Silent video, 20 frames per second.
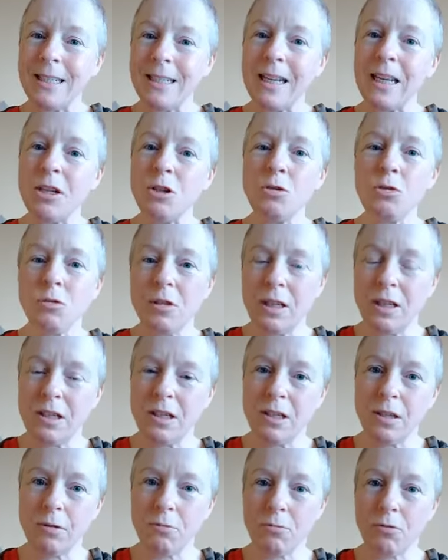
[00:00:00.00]

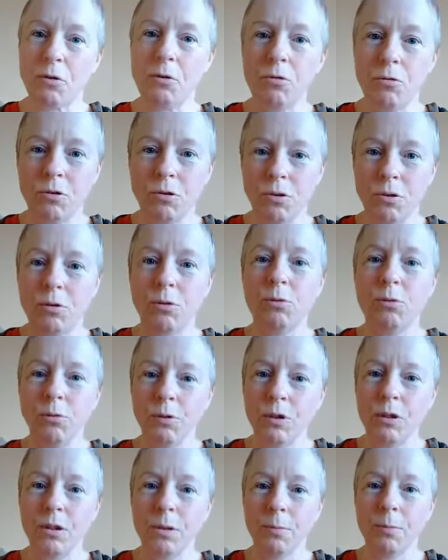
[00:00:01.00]
address the root
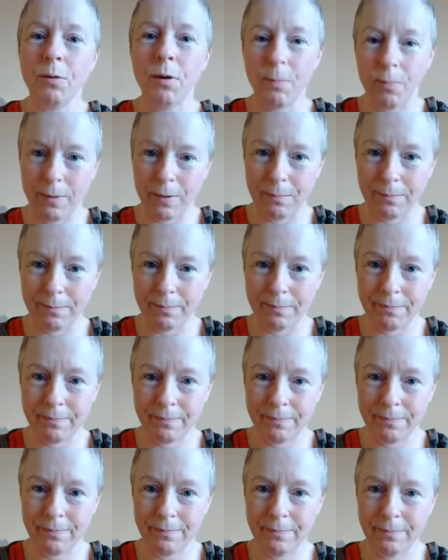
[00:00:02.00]
cause of the problem,
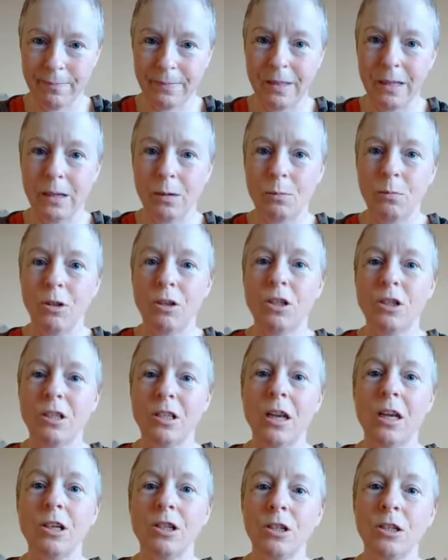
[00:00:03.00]
which is
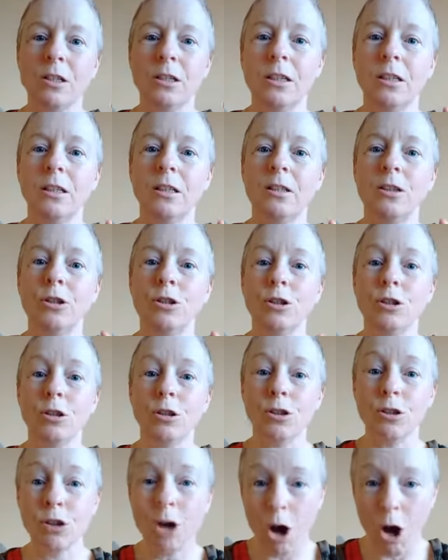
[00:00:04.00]
actually
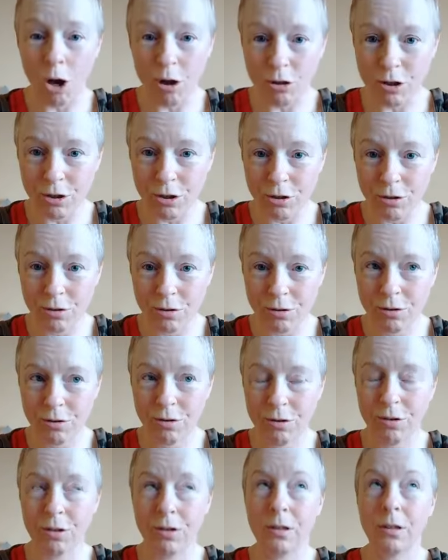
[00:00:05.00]
not,
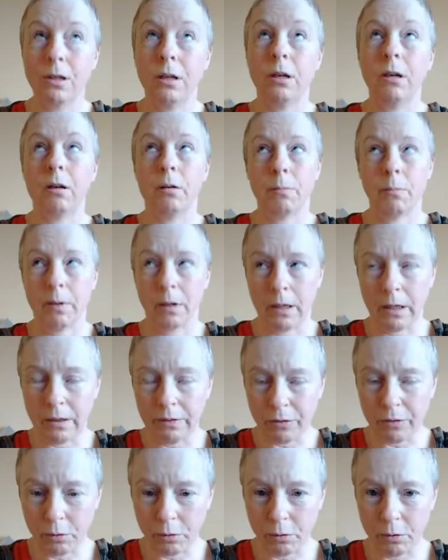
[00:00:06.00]

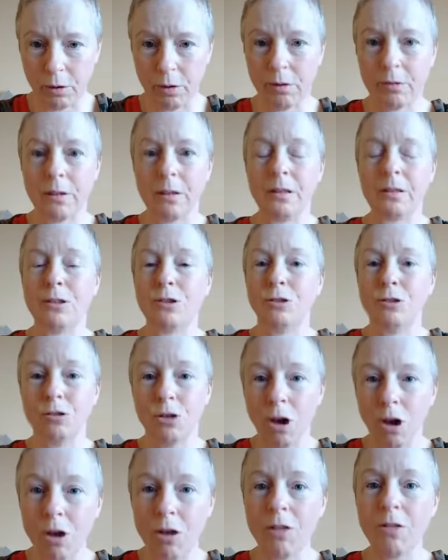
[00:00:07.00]
believe it or not, it's
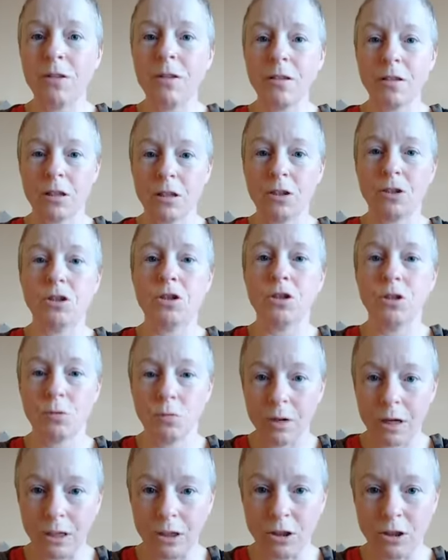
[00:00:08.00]
not the
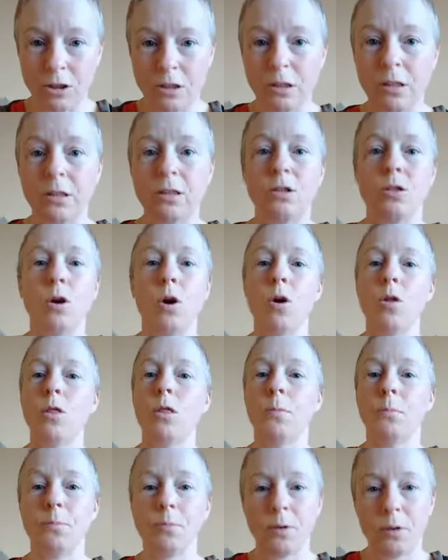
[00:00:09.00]
situation, it's not
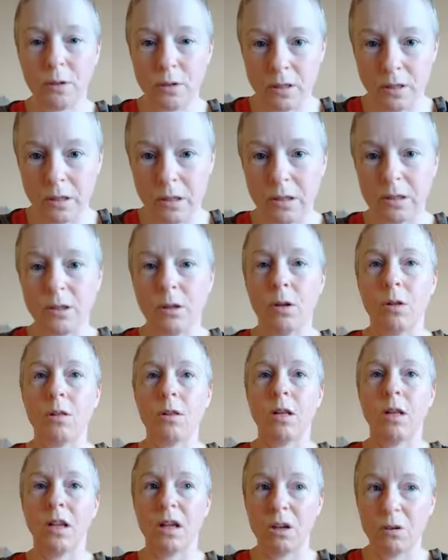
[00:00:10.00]
the person, it's not
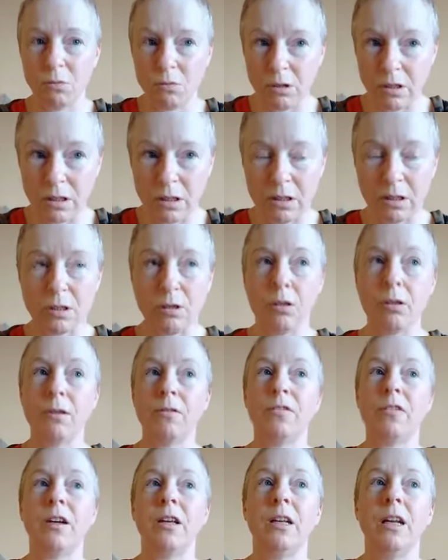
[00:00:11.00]
the illness, it's not the
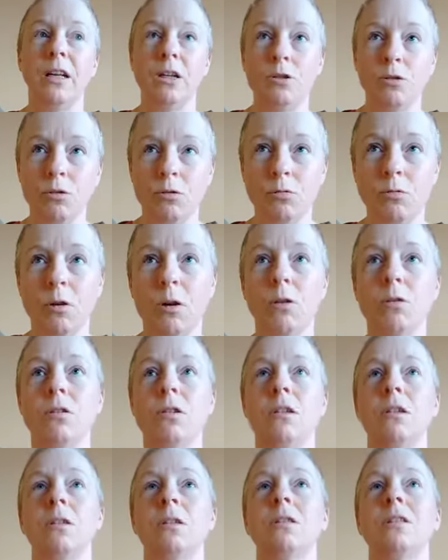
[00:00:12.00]
financial woes,
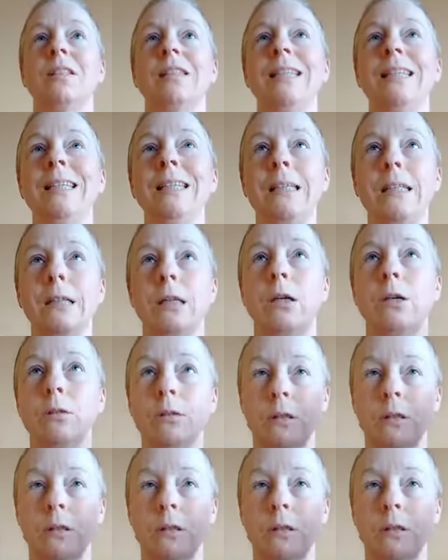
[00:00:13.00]
it's none of those